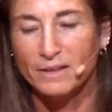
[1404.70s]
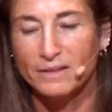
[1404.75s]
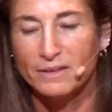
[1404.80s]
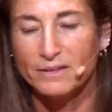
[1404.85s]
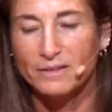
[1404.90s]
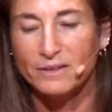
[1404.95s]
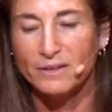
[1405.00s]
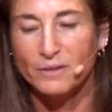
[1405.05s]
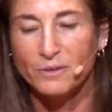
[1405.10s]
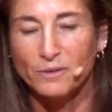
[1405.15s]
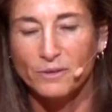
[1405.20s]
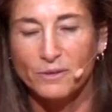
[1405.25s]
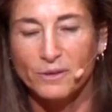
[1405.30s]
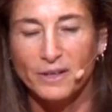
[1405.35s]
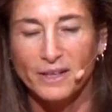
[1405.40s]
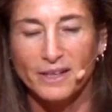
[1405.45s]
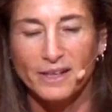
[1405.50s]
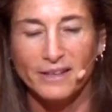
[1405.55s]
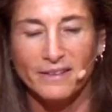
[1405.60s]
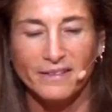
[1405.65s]

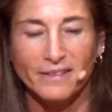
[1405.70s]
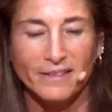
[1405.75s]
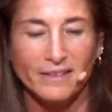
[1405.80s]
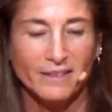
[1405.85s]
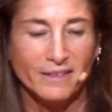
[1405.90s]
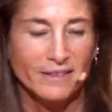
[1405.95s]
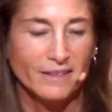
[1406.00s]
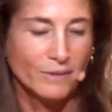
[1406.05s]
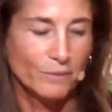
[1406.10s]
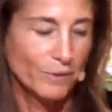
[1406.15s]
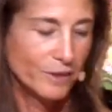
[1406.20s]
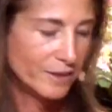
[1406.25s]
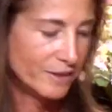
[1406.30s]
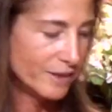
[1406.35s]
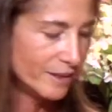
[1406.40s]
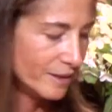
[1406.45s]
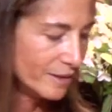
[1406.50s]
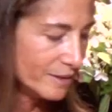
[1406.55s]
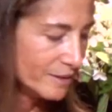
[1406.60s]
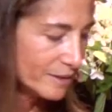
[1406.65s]
So we
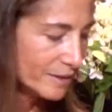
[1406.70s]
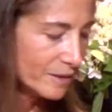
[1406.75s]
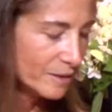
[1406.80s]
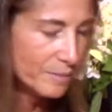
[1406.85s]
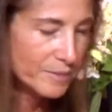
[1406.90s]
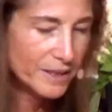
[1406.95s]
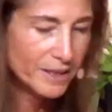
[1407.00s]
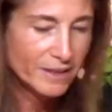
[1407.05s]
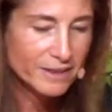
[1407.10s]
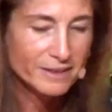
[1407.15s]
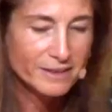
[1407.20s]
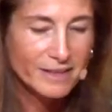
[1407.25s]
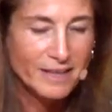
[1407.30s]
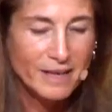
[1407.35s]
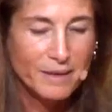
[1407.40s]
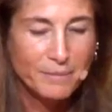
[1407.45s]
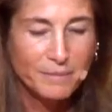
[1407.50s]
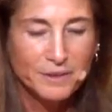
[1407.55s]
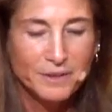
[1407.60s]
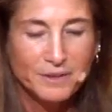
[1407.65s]
think it's going to make us
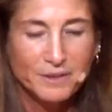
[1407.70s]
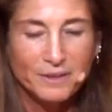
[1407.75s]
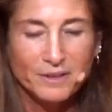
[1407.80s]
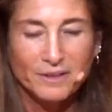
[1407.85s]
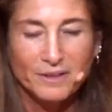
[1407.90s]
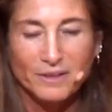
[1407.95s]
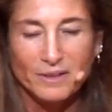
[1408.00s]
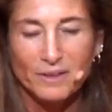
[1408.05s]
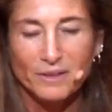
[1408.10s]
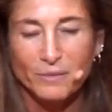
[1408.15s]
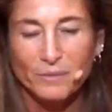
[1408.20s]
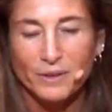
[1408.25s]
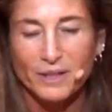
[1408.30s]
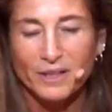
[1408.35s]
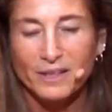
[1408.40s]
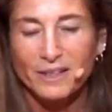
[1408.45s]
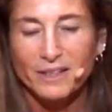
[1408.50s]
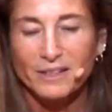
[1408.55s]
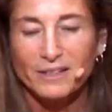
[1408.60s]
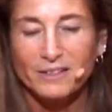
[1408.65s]
happier. We
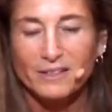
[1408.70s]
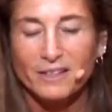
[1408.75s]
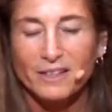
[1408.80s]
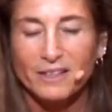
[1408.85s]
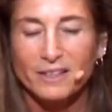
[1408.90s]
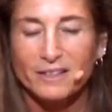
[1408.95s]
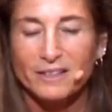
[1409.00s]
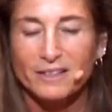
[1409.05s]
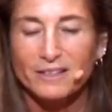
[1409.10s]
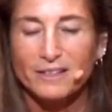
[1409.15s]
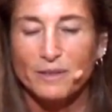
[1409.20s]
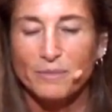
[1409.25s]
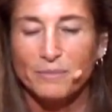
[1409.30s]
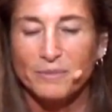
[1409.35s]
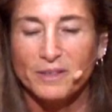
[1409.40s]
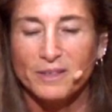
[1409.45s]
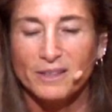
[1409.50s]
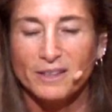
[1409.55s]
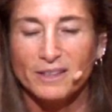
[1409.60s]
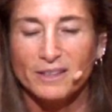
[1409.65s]
hitch on to
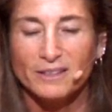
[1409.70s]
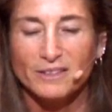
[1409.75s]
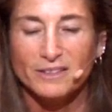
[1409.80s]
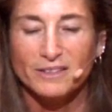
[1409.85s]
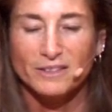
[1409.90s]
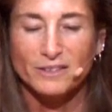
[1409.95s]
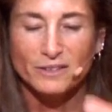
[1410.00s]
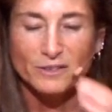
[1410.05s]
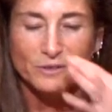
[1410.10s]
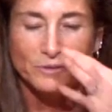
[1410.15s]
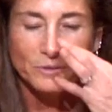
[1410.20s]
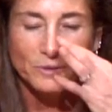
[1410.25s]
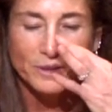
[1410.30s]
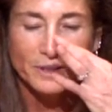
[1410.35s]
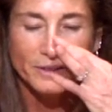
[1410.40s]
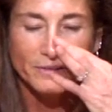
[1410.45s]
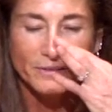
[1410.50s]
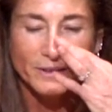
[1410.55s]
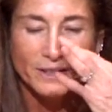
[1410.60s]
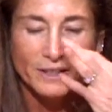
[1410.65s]
something. It's the
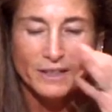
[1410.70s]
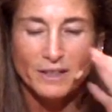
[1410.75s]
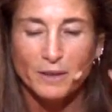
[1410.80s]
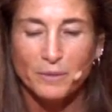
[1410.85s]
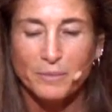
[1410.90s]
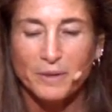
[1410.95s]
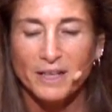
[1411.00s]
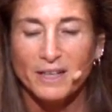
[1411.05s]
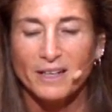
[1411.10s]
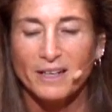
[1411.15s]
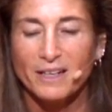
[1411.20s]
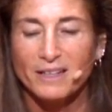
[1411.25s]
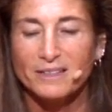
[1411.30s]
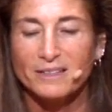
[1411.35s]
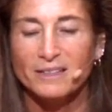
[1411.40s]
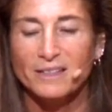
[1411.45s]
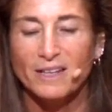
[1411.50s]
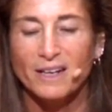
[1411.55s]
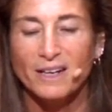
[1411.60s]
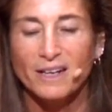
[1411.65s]
story of a young man
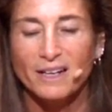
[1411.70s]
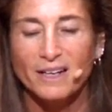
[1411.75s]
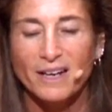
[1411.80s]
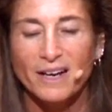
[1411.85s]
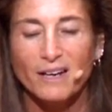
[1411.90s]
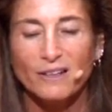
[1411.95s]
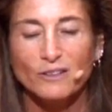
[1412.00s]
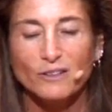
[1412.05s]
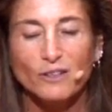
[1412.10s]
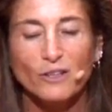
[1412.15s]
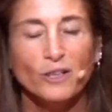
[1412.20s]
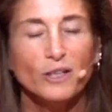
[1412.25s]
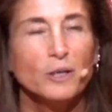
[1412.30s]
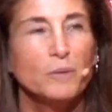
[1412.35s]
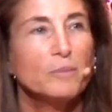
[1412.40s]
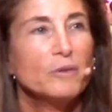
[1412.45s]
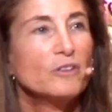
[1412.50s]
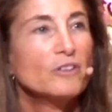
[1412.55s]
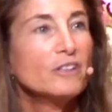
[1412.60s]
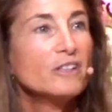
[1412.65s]
asked God how long
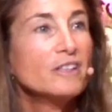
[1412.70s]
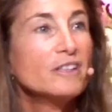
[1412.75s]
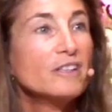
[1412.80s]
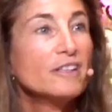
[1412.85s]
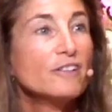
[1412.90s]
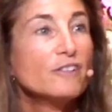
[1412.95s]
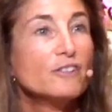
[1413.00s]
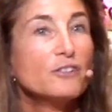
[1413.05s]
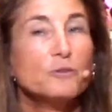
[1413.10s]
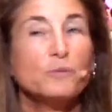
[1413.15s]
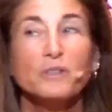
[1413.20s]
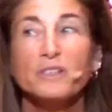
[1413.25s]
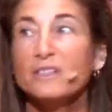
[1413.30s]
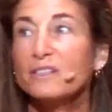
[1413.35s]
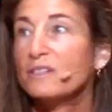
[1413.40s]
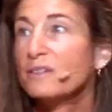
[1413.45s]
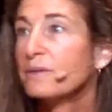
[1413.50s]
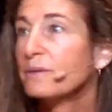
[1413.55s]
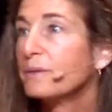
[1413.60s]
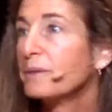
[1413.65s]
1,000,000 years
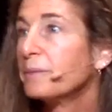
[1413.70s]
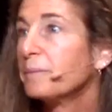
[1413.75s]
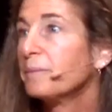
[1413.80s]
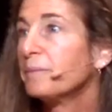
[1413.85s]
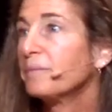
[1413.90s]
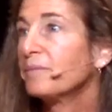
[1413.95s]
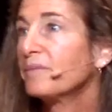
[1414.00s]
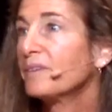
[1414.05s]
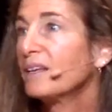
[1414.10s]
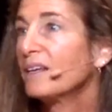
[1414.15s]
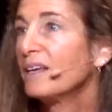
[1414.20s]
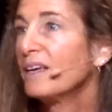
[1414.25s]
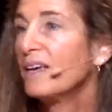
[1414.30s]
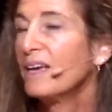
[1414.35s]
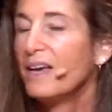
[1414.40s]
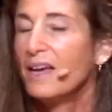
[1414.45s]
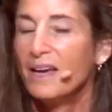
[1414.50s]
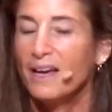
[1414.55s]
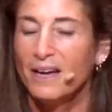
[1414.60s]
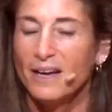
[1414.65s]
was to him.
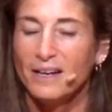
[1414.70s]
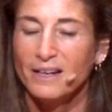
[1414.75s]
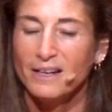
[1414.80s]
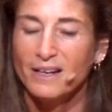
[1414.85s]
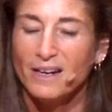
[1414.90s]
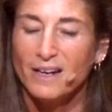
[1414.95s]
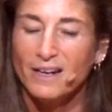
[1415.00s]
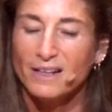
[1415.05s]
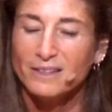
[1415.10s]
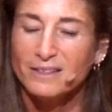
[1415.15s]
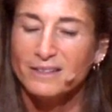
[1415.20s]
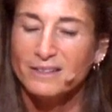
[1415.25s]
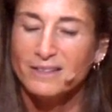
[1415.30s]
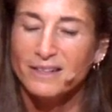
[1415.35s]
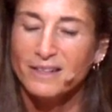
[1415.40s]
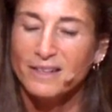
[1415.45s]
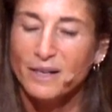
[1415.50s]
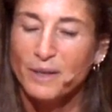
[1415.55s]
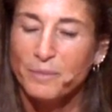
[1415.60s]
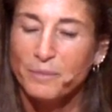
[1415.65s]
And God
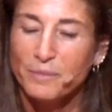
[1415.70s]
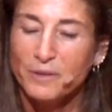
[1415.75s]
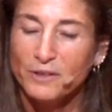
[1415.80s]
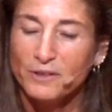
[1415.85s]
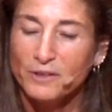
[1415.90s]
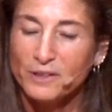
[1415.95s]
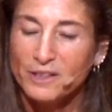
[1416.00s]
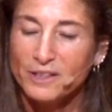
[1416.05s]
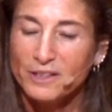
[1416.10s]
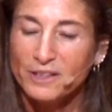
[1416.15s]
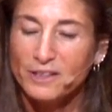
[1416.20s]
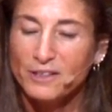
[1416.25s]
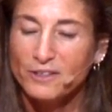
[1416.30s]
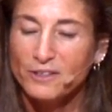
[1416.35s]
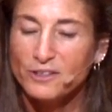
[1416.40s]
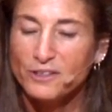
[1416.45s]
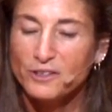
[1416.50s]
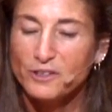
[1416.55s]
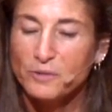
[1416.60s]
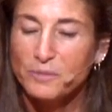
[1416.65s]
said, 1,000,000
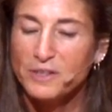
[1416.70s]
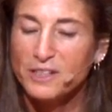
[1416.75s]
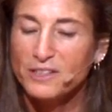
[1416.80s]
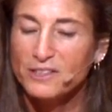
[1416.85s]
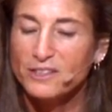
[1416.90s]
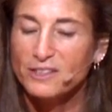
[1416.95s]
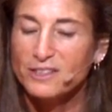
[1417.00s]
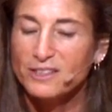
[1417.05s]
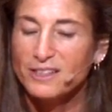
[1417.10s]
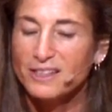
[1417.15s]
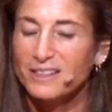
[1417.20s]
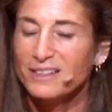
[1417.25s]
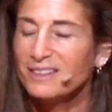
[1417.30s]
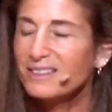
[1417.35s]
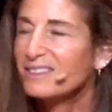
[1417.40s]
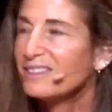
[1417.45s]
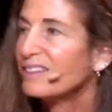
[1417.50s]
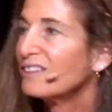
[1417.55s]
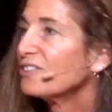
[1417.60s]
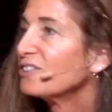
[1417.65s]
years to me is just like a
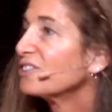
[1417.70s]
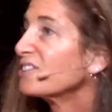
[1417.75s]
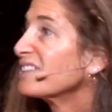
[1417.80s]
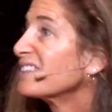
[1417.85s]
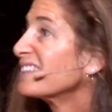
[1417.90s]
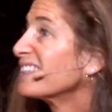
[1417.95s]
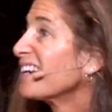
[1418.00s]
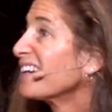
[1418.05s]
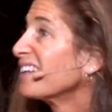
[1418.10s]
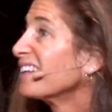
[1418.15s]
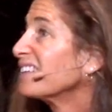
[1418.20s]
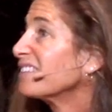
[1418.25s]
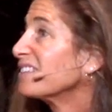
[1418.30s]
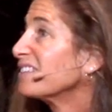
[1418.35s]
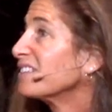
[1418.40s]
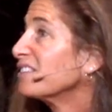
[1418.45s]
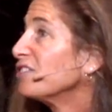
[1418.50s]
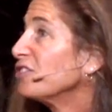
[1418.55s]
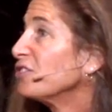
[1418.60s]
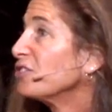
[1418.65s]
single
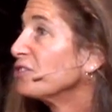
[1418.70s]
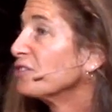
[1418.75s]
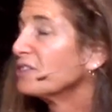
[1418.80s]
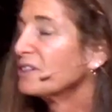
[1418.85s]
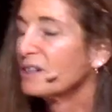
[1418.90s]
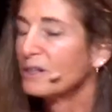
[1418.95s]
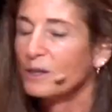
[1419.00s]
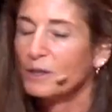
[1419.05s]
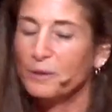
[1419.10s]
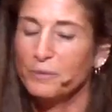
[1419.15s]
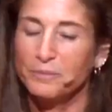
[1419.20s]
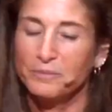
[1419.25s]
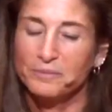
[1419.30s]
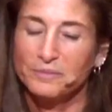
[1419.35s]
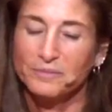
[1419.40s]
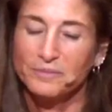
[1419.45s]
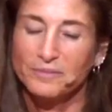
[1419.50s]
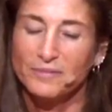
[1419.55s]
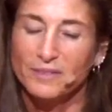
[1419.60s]
second in your time.